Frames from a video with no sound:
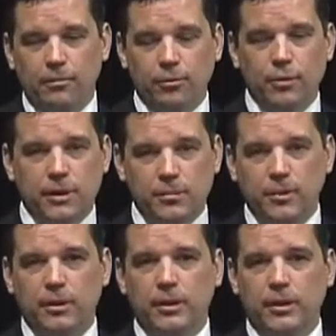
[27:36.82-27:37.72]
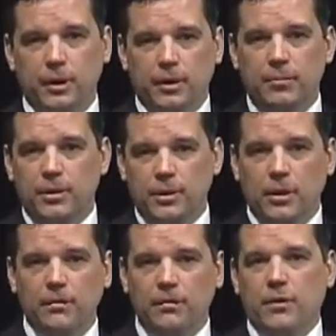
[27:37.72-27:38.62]
principles built
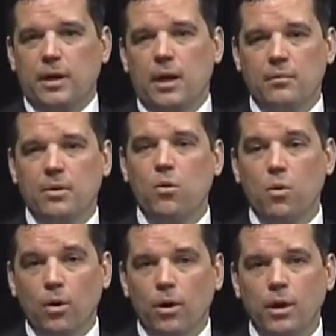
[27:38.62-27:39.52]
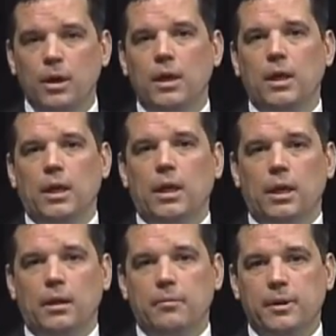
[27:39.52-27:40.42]
off of the Common Core.
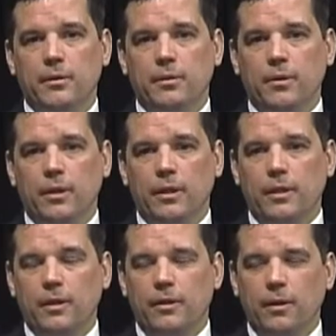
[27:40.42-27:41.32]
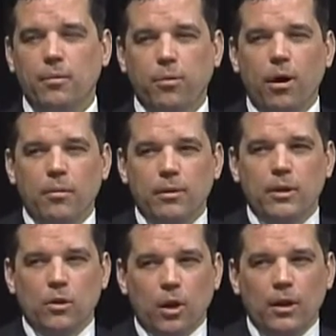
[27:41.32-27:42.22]
So they'll probably
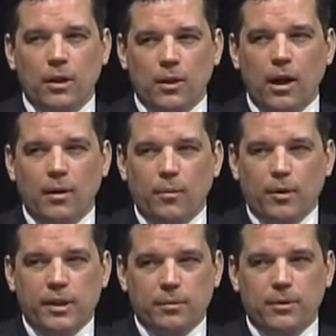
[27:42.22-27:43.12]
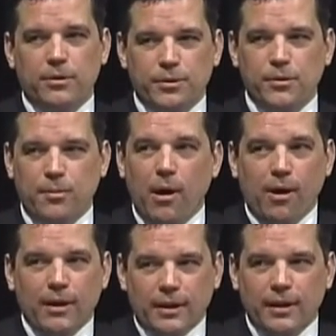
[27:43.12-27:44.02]
look a lot more similar to the
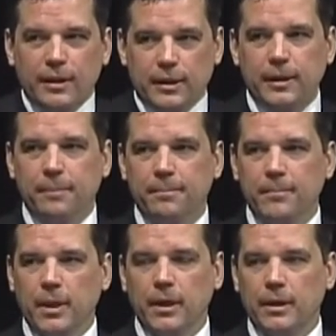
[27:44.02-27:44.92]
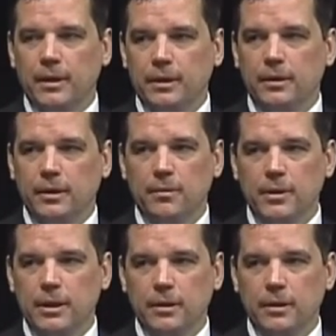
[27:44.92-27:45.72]
park exam in the coming